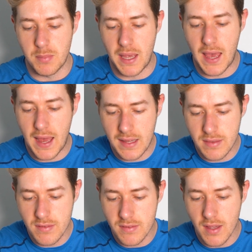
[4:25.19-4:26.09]
my
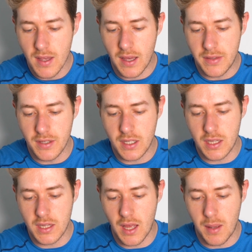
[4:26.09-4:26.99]
hands and the
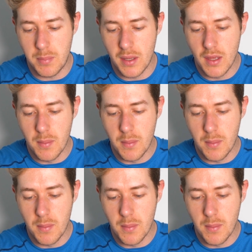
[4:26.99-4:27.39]
club